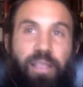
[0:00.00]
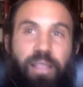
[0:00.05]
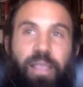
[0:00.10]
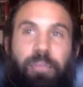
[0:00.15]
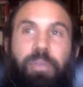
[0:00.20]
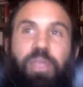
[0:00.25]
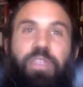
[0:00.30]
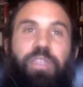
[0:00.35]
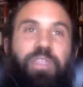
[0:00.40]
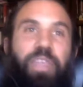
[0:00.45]

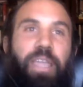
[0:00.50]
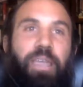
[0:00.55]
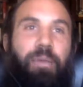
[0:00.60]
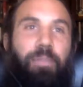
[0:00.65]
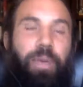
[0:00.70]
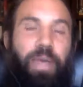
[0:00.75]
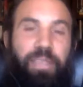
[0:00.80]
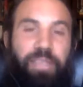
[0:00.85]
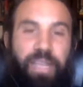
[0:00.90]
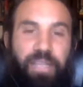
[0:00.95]
Let me think
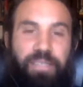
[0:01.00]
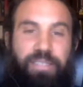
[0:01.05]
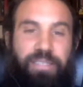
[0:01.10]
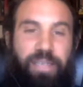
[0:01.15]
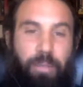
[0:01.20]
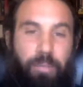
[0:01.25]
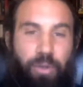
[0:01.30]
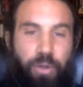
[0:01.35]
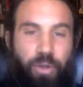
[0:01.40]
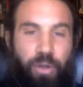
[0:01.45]
about that
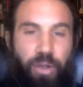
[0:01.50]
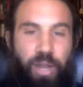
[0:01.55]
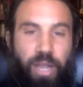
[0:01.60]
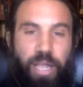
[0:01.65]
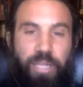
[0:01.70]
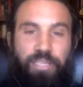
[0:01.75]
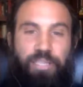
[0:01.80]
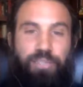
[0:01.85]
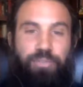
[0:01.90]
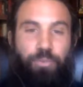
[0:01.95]
seminar
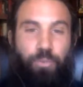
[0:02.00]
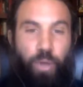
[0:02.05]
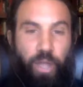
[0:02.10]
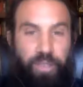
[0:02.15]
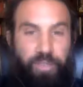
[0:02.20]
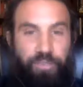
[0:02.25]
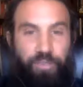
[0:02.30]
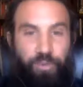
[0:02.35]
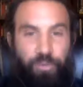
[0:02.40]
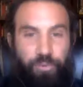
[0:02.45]
I just
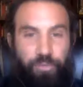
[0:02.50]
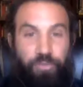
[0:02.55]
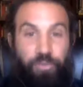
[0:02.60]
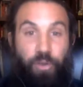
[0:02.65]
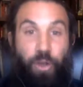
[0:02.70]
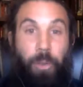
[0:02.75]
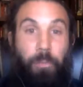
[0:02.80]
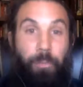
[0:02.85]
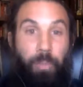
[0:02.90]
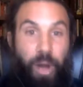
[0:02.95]
went to
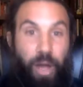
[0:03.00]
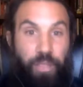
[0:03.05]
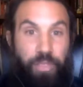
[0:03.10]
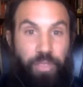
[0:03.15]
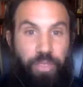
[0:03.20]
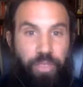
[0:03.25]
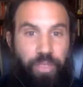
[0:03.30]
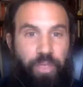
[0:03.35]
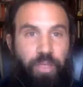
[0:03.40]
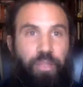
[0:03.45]
for a month,
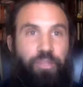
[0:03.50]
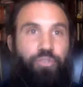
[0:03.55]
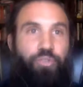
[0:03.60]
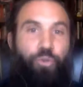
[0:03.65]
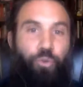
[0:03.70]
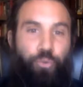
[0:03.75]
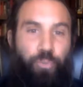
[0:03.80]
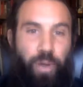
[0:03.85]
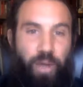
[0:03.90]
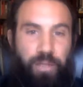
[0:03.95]

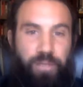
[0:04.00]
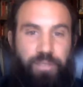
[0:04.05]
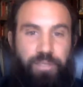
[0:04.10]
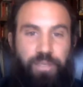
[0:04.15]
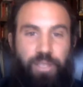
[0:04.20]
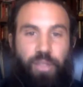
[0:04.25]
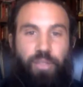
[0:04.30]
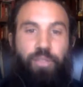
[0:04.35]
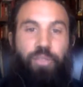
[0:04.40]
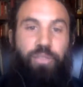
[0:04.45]
two
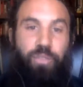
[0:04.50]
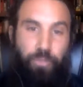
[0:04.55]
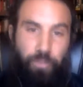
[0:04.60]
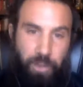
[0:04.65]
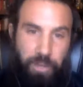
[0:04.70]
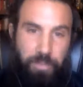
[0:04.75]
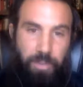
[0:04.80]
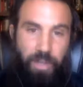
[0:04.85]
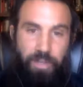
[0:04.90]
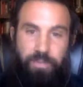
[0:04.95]
months,
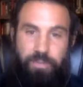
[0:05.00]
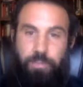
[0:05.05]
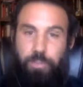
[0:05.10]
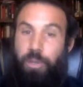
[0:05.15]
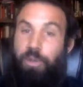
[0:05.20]
three months.